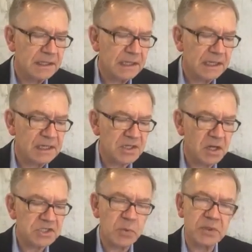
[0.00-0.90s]
it is
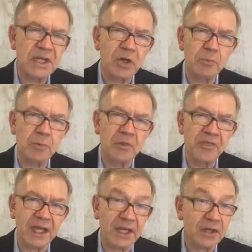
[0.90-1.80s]
also a terrible
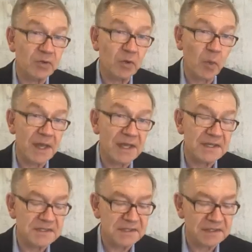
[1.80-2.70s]
thing to
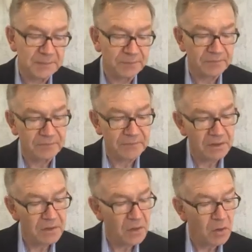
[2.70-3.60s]
waste.
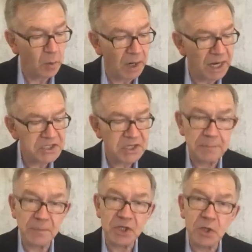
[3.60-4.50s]
Rage can
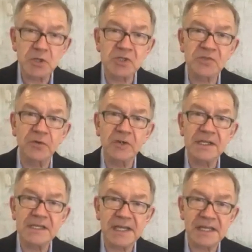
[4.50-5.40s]
be useful,
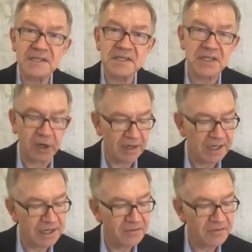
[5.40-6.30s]

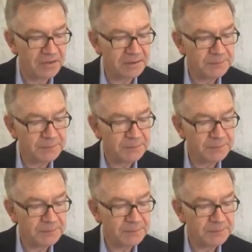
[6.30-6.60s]
necessary even.